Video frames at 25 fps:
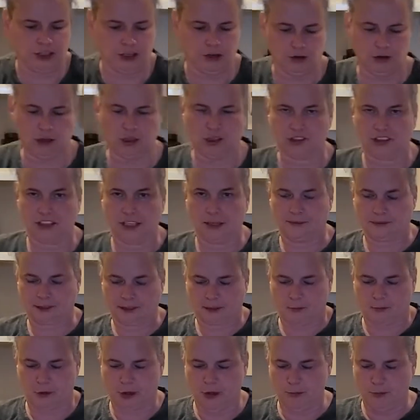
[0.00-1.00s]
cooked up
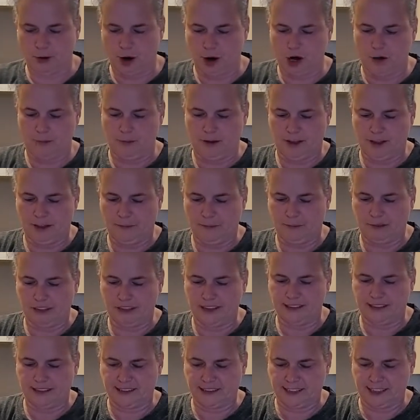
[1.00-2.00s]
some rhubarb and then
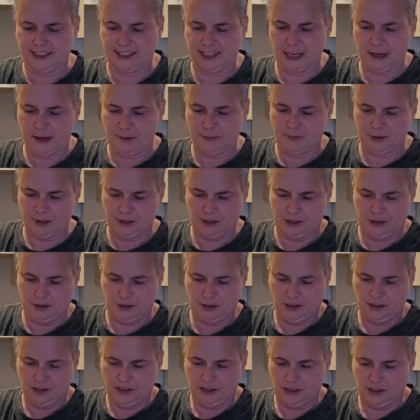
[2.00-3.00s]
blitzed it up and
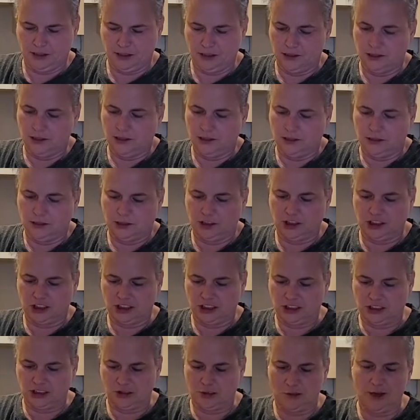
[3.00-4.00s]
cooked
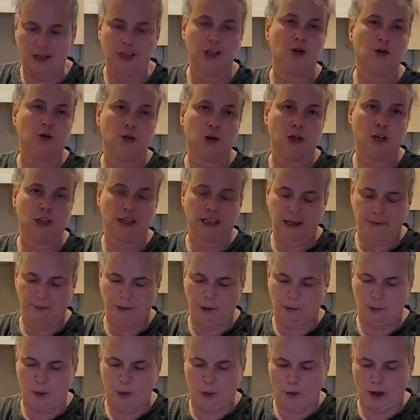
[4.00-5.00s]
it the way you would a lemon
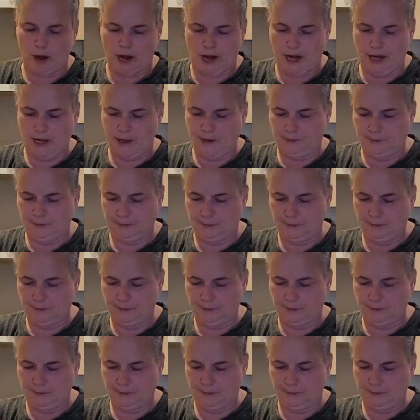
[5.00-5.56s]
meringue.